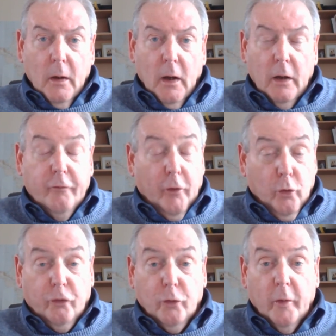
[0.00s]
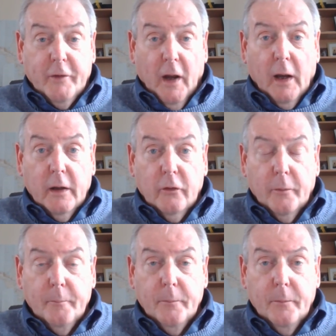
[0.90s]
And for those who have died,
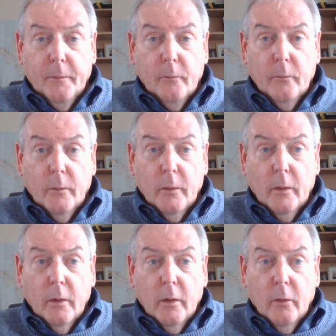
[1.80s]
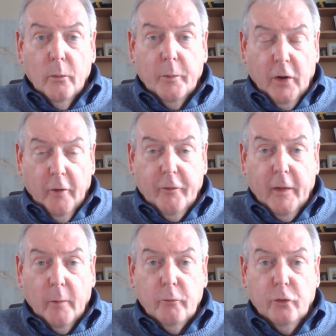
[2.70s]
we pray for
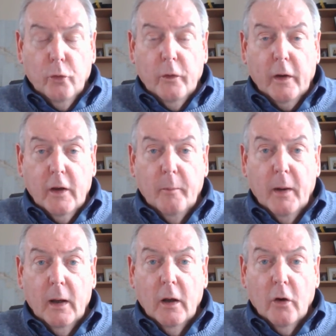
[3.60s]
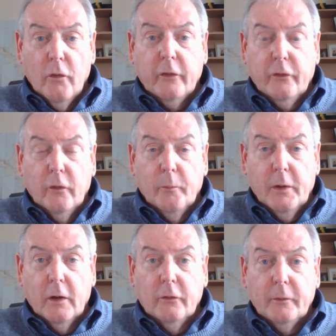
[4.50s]
them too, that they may rest in
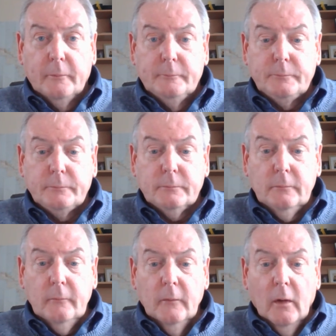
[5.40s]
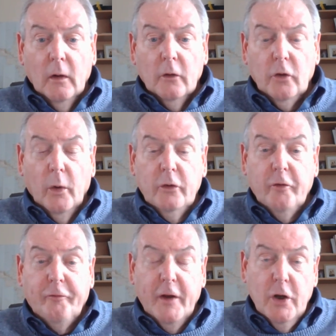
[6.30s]
peace. So I want to
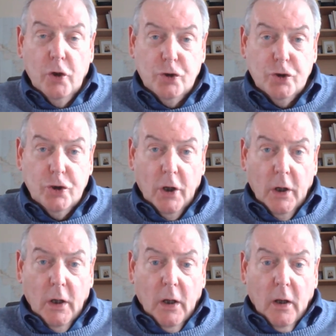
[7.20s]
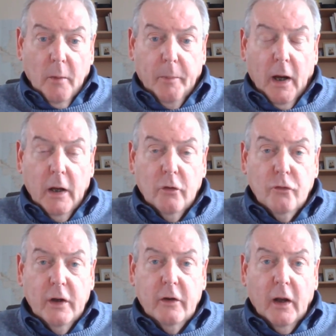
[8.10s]
finish by
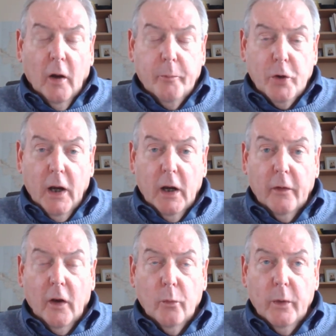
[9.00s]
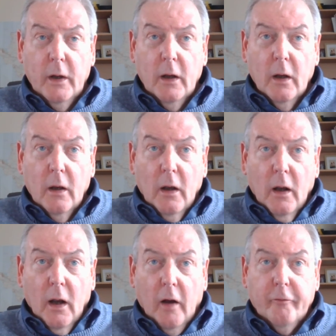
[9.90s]
reading a prayer that we
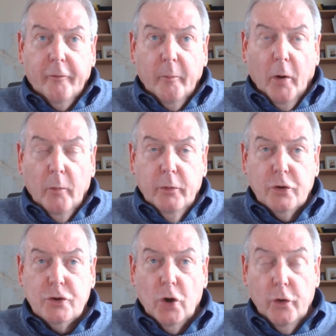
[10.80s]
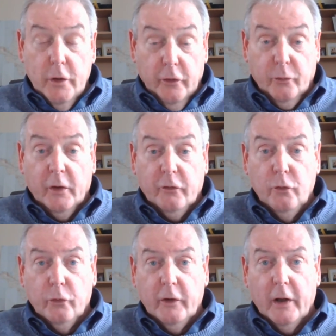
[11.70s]
have published on this week's
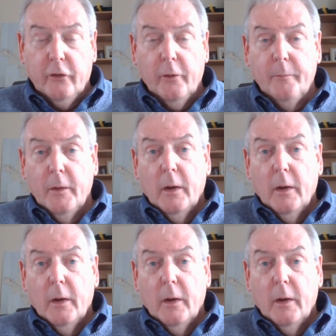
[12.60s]
newsletter,